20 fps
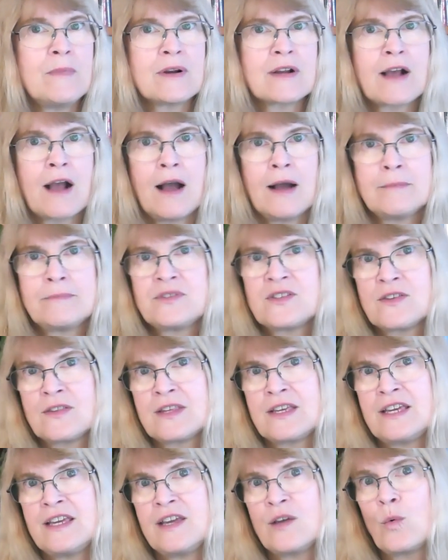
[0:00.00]
come to the
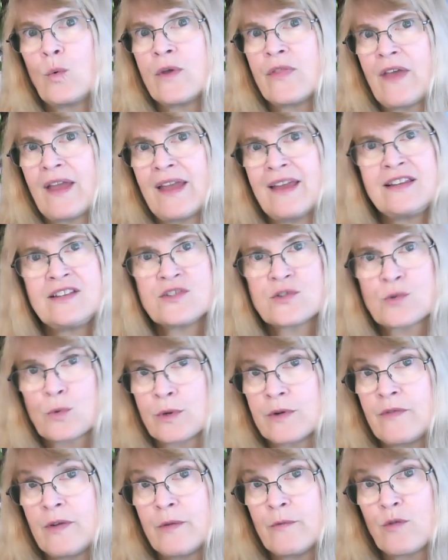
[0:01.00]
king with any sort
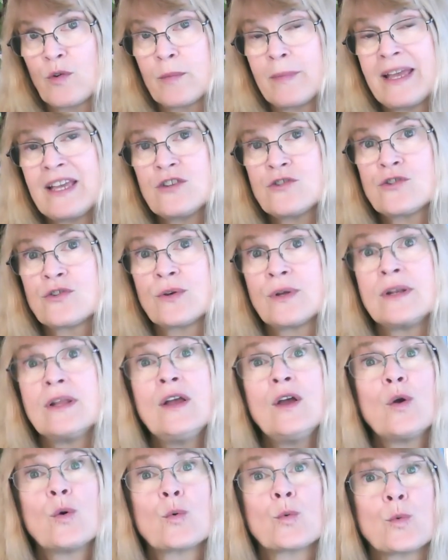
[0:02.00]
of information
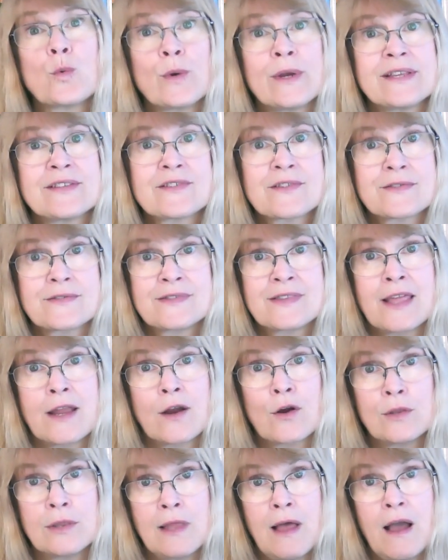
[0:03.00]
risks
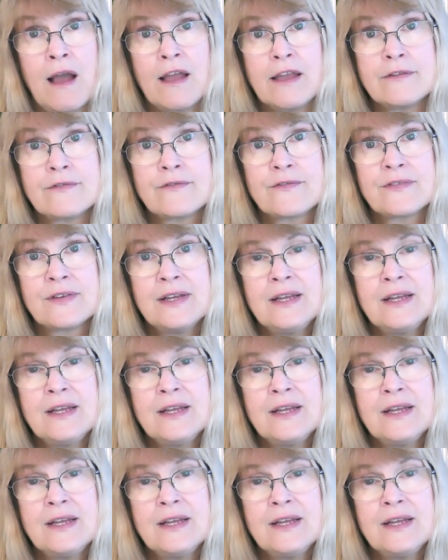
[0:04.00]
their life.